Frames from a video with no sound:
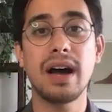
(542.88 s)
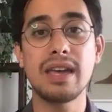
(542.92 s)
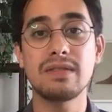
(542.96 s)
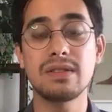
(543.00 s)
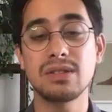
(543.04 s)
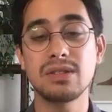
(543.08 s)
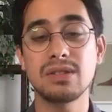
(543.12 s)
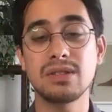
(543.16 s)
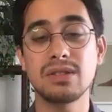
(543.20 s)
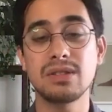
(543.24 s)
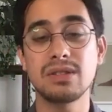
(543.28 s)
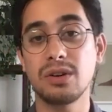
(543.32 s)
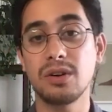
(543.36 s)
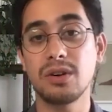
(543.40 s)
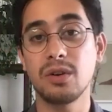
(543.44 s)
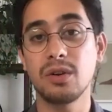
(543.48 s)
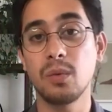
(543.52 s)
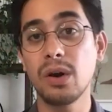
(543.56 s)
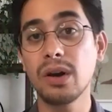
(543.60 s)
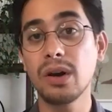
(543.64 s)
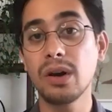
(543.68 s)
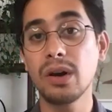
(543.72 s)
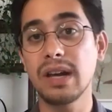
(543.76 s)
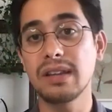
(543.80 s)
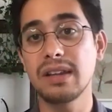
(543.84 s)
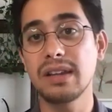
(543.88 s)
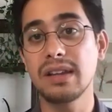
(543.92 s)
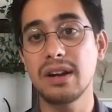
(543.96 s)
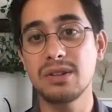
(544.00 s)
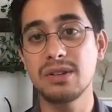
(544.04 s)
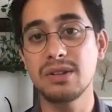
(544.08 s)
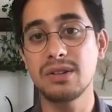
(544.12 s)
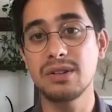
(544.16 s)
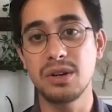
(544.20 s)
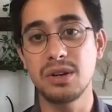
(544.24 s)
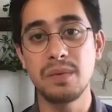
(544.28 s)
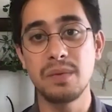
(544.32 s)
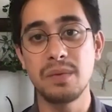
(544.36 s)
I even started working there.
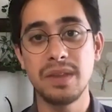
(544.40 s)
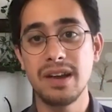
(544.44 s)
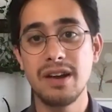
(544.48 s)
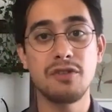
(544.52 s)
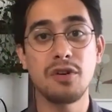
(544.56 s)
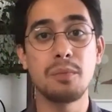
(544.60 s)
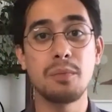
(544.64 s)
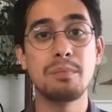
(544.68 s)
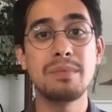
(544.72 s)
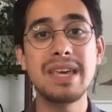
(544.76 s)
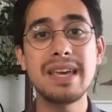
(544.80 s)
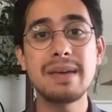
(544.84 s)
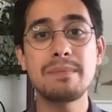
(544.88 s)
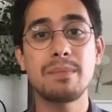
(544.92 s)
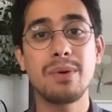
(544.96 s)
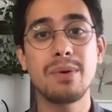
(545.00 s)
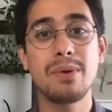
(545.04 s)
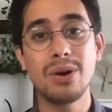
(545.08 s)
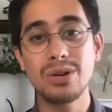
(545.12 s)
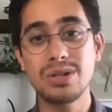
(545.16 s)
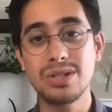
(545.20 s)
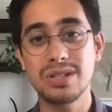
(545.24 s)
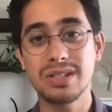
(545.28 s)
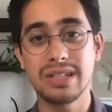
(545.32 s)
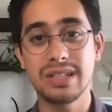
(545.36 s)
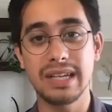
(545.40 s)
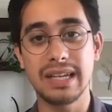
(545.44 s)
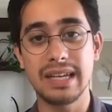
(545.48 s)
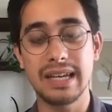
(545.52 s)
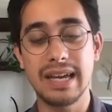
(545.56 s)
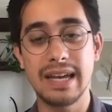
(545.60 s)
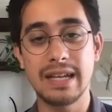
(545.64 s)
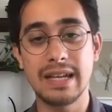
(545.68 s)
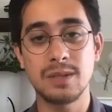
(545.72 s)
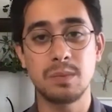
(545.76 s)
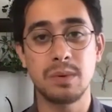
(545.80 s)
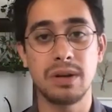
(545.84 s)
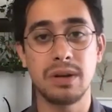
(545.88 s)
So for me
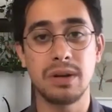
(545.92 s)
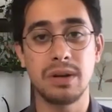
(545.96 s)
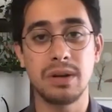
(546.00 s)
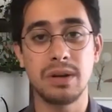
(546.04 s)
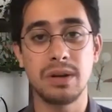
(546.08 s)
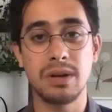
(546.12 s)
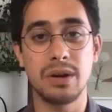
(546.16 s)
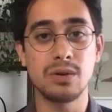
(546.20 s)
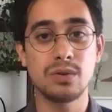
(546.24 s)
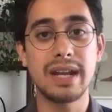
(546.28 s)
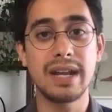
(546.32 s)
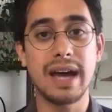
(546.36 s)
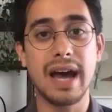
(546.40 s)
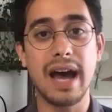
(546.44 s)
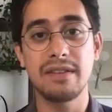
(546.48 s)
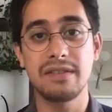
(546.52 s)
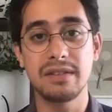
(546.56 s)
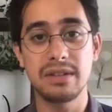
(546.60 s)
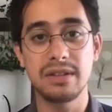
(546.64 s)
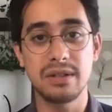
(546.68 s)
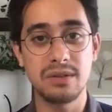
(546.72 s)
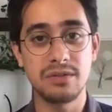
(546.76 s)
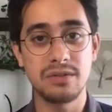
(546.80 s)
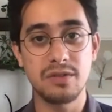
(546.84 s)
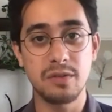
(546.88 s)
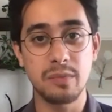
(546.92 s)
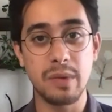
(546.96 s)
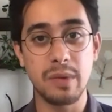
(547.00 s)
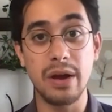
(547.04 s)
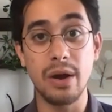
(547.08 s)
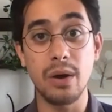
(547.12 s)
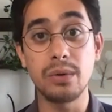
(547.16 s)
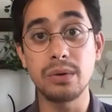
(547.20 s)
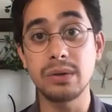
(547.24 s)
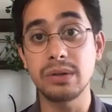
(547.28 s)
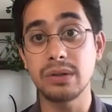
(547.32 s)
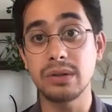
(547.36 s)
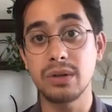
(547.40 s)
personally, it's been a great avenue for
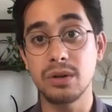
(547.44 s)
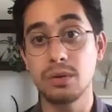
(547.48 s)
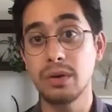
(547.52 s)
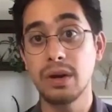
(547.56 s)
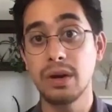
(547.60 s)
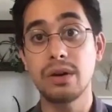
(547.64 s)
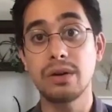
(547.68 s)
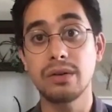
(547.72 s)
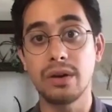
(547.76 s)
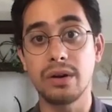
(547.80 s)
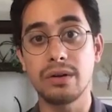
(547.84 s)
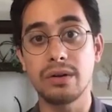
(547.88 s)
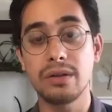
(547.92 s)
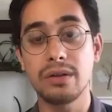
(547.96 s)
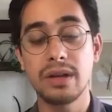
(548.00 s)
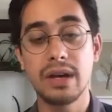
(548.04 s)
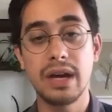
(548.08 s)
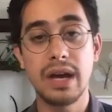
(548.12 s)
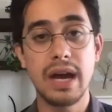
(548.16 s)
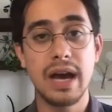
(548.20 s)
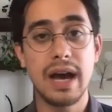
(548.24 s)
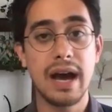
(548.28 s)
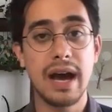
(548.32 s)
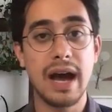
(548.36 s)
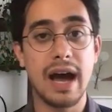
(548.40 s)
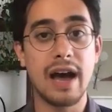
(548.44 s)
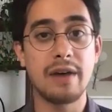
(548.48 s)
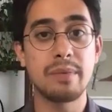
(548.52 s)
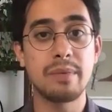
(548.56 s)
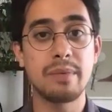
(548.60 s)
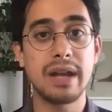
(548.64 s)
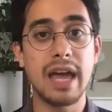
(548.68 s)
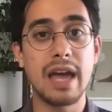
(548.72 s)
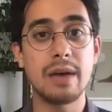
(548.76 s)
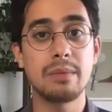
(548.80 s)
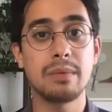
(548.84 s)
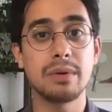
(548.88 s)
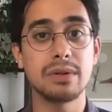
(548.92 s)
my own career growth.
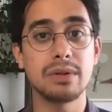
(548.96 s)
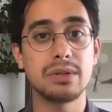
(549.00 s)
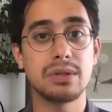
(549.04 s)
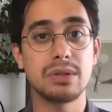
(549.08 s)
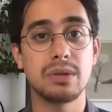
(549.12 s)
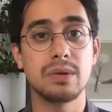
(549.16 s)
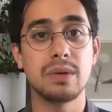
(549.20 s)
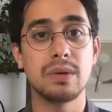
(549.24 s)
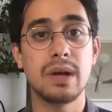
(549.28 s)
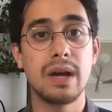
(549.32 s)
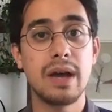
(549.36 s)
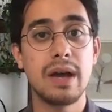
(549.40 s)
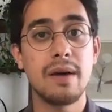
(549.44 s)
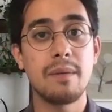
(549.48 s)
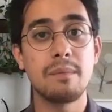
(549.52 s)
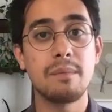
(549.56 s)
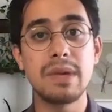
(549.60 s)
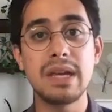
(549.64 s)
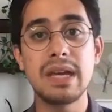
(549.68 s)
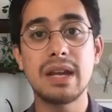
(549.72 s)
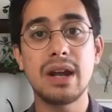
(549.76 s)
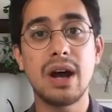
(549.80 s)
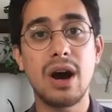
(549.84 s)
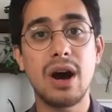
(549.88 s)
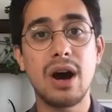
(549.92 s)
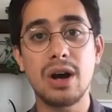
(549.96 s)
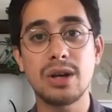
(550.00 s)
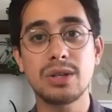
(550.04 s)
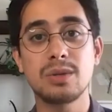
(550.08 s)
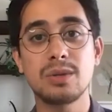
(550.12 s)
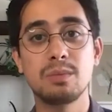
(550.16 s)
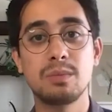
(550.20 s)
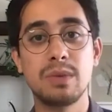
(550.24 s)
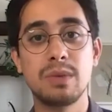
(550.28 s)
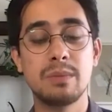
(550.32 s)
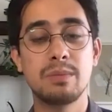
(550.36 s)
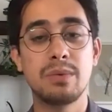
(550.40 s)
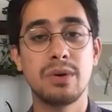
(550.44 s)
I've been able to meet
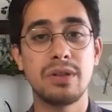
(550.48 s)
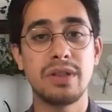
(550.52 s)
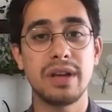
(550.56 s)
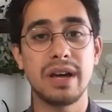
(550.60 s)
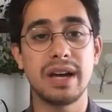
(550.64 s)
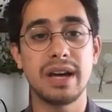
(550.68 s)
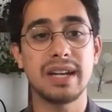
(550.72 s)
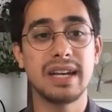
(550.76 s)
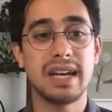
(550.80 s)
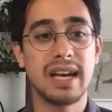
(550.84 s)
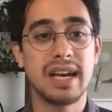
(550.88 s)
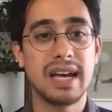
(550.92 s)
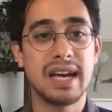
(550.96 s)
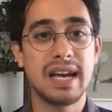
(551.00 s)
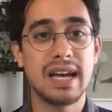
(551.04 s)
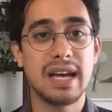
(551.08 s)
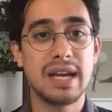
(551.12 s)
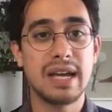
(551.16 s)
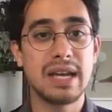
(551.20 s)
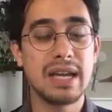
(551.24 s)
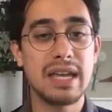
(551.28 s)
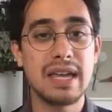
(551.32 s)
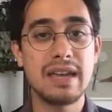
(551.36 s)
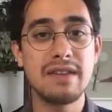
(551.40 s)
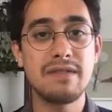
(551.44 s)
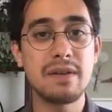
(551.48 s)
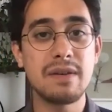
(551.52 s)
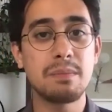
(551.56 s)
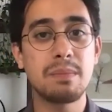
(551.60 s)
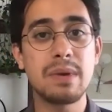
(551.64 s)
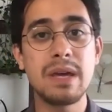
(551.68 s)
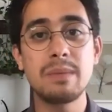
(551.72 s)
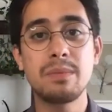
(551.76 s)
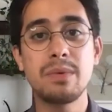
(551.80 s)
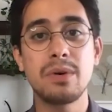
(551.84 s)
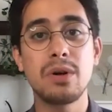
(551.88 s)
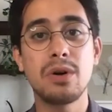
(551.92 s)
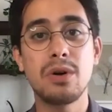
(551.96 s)
awesome people, that even
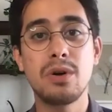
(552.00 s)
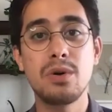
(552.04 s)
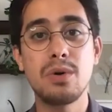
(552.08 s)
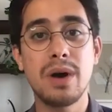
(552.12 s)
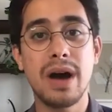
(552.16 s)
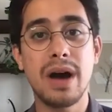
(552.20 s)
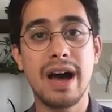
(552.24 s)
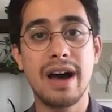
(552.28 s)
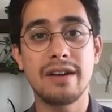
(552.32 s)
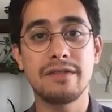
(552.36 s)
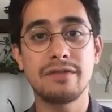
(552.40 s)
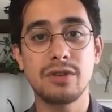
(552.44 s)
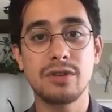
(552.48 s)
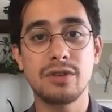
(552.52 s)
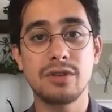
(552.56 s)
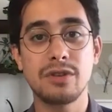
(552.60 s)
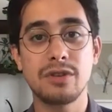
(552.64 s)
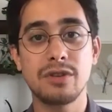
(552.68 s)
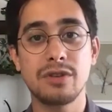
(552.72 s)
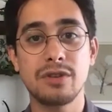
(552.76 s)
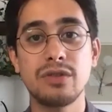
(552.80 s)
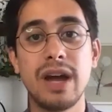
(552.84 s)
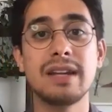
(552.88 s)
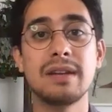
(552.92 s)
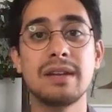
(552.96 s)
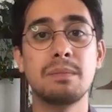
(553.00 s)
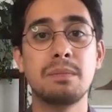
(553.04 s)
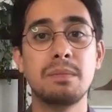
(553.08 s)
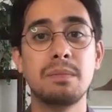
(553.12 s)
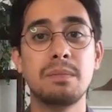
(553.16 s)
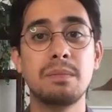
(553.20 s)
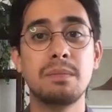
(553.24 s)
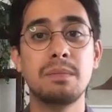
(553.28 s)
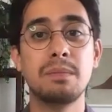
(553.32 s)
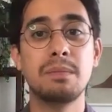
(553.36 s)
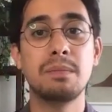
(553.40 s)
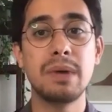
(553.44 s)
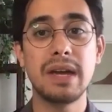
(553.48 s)
people who have
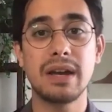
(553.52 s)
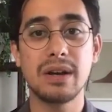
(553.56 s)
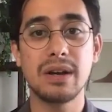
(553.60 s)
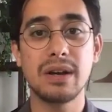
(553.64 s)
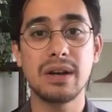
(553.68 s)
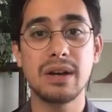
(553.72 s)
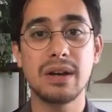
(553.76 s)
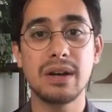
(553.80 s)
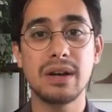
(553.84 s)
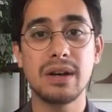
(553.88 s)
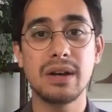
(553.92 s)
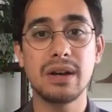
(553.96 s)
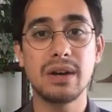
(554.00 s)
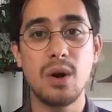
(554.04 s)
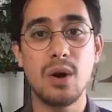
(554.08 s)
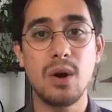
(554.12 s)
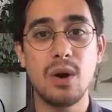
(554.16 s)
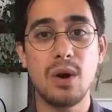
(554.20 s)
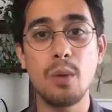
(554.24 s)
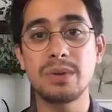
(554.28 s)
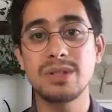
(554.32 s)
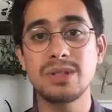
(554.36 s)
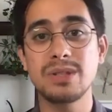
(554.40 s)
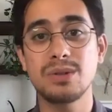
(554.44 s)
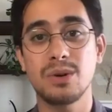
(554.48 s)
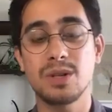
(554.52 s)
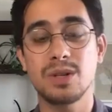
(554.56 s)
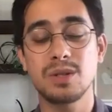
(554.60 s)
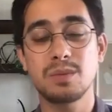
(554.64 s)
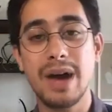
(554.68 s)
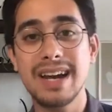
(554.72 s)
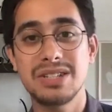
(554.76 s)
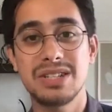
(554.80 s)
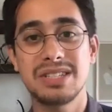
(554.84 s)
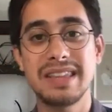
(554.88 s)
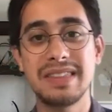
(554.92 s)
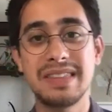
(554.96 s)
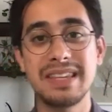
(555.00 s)
created big open source
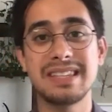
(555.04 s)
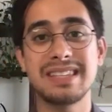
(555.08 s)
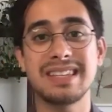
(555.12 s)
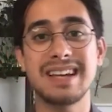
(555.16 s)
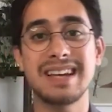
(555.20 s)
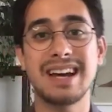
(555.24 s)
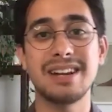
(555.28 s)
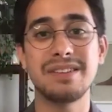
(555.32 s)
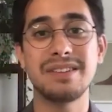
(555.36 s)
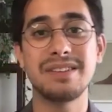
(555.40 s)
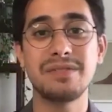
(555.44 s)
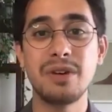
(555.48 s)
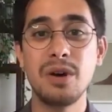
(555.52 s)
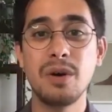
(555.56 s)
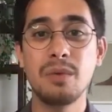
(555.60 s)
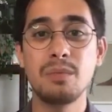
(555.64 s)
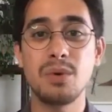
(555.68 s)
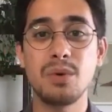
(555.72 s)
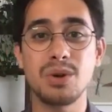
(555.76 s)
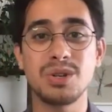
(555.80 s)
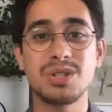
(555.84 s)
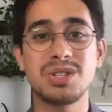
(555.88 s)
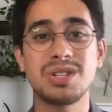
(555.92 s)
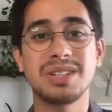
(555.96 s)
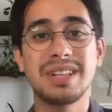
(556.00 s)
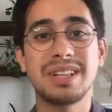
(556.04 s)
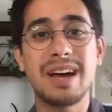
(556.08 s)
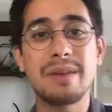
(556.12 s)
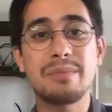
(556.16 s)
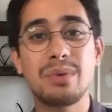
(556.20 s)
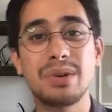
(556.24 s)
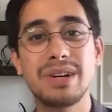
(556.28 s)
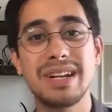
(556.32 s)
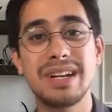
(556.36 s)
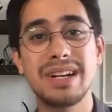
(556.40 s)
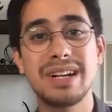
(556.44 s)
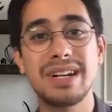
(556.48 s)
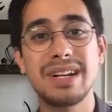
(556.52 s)
packages and these kind of more
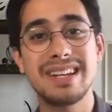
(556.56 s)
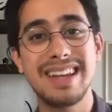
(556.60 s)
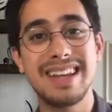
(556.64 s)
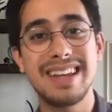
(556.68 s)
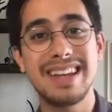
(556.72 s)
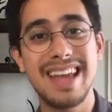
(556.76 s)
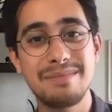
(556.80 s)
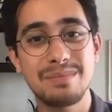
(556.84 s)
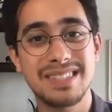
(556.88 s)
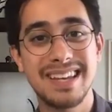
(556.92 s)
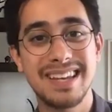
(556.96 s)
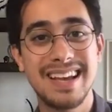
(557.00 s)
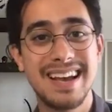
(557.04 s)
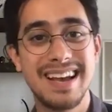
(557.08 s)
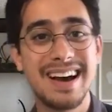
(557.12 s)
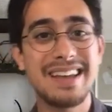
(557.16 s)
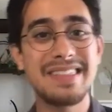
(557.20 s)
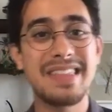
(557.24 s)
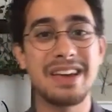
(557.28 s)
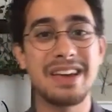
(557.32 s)
celebrity names